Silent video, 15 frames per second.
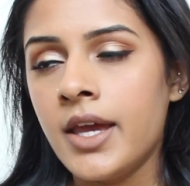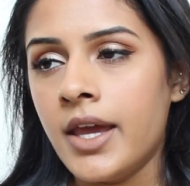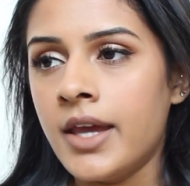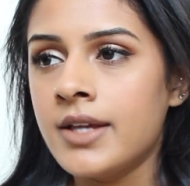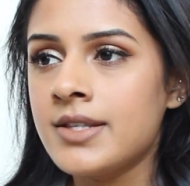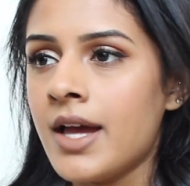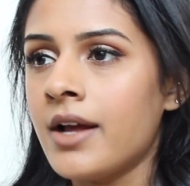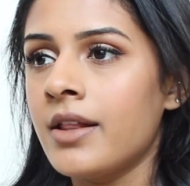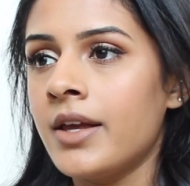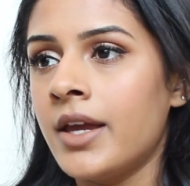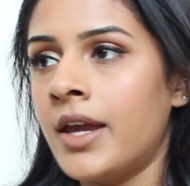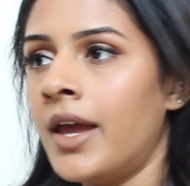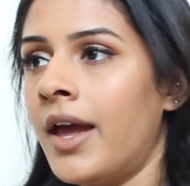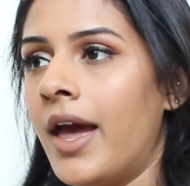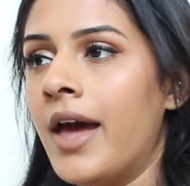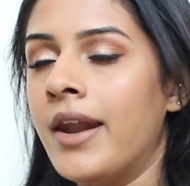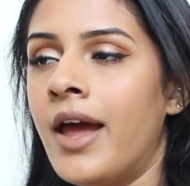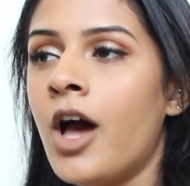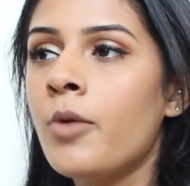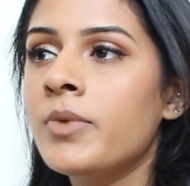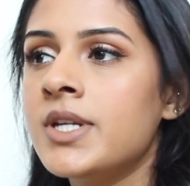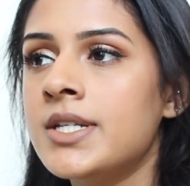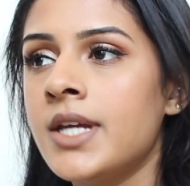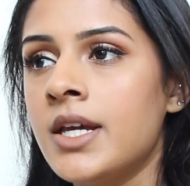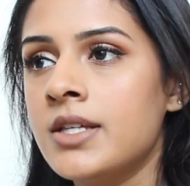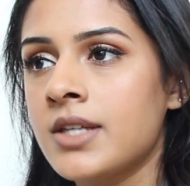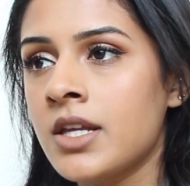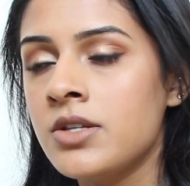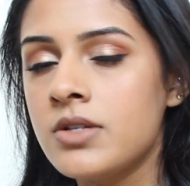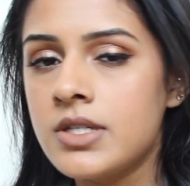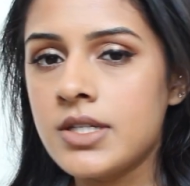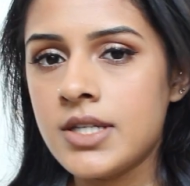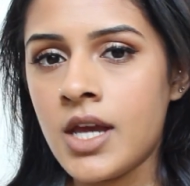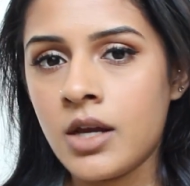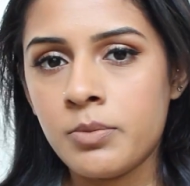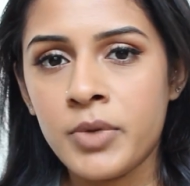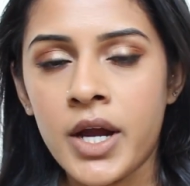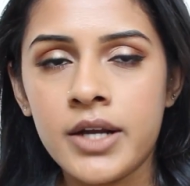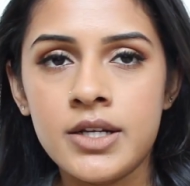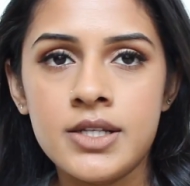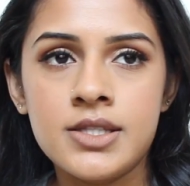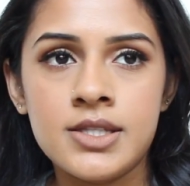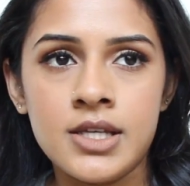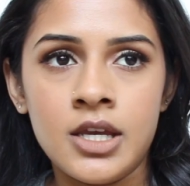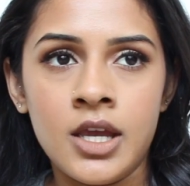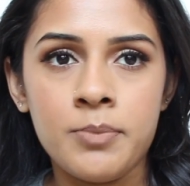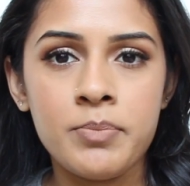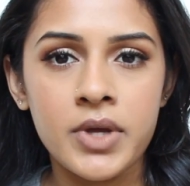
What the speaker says: exactly at how many days can you detect pregnancy,